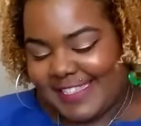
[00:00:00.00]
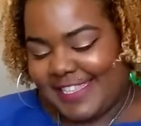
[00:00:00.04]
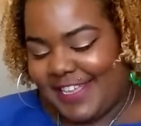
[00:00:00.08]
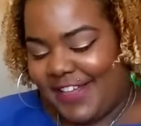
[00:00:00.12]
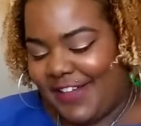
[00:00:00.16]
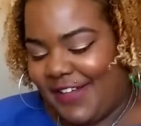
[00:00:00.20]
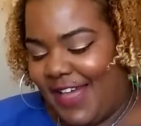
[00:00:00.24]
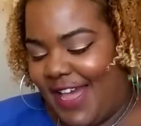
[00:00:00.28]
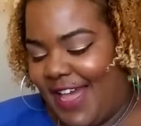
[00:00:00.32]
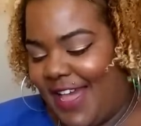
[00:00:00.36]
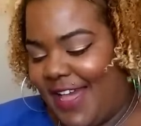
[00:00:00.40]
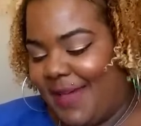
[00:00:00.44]

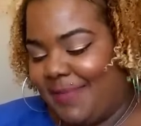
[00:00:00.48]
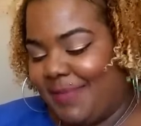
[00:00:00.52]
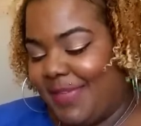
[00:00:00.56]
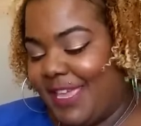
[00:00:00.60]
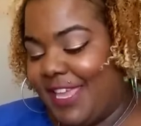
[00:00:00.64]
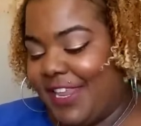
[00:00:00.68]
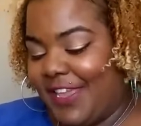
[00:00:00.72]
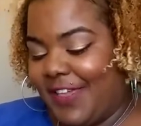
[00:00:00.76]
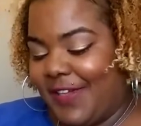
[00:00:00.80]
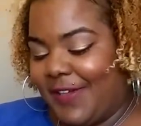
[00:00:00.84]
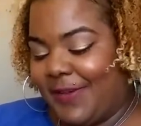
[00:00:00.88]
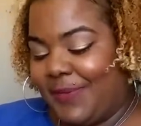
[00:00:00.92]
So
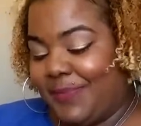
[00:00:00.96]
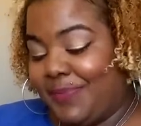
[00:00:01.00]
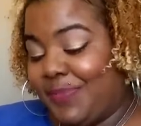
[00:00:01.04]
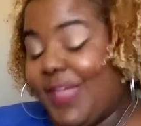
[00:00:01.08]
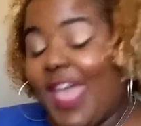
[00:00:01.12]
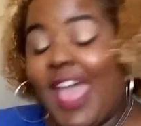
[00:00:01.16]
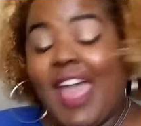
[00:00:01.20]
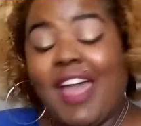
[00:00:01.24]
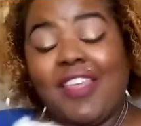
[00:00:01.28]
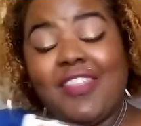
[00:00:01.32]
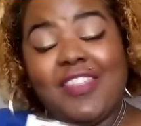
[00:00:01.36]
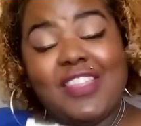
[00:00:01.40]
anywho,
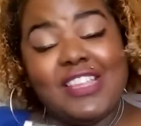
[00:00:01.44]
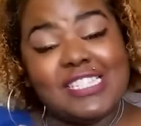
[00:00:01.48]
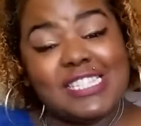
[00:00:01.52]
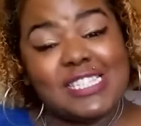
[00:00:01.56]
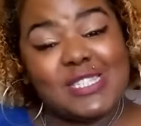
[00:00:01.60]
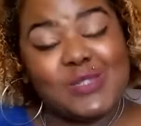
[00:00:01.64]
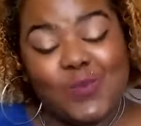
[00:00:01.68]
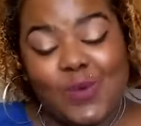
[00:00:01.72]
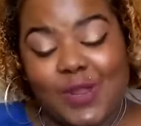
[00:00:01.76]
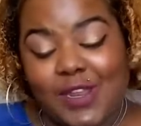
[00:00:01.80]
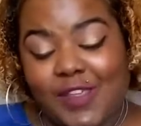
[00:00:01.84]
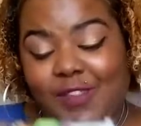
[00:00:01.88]

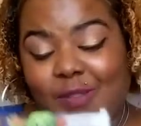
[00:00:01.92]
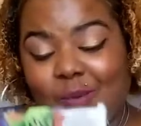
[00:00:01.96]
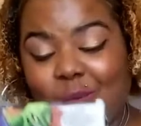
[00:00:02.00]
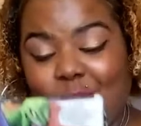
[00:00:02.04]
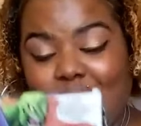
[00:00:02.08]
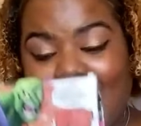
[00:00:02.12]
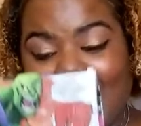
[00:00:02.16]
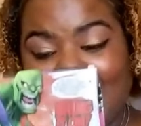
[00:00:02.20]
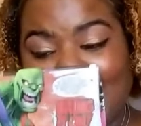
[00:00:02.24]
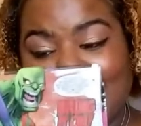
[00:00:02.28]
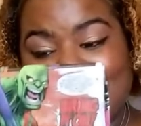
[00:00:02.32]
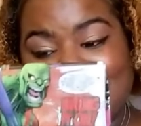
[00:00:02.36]
this is one of the
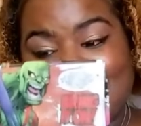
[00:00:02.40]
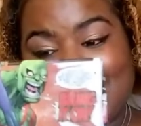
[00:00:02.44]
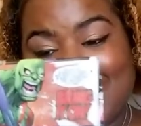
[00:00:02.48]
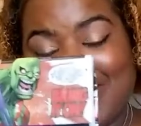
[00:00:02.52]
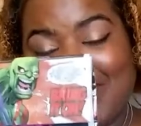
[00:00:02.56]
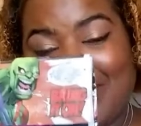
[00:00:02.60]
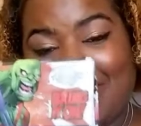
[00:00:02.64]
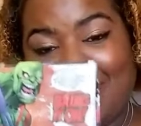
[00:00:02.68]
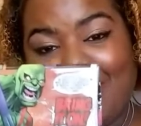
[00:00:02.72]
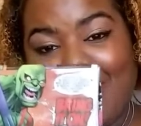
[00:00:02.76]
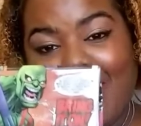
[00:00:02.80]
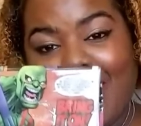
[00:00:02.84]
wallets
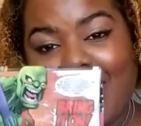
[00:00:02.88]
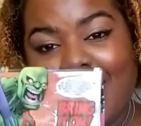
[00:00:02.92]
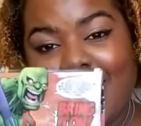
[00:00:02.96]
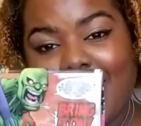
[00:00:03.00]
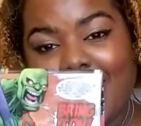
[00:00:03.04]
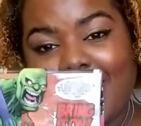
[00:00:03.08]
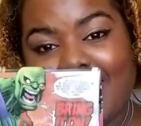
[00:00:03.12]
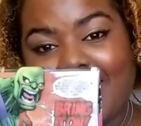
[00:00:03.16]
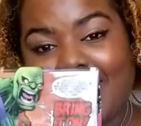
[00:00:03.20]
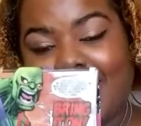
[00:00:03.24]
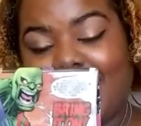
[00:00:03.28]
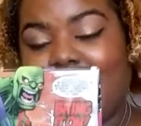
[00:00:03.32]
that I
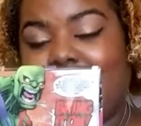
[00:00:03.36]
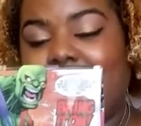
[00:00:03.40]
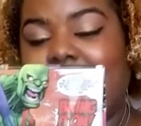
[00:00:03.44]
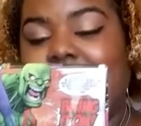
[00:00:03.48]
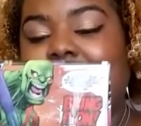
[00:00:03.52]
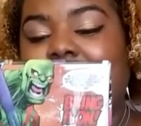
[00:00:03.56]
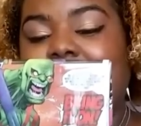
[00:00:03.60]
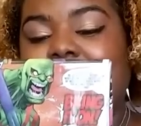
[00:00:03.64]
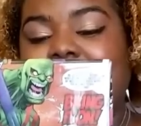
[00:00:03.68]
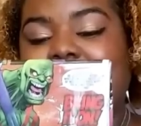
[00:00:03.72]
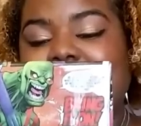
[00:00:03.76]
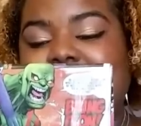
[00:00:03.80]
made.
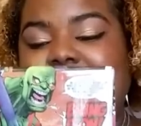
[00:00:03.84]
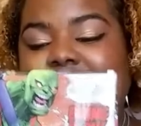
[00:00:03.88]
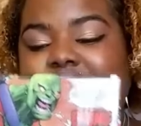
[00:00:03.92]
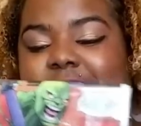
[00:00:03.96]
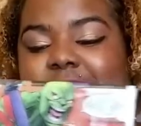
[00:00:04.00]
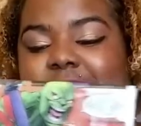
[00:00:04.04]
You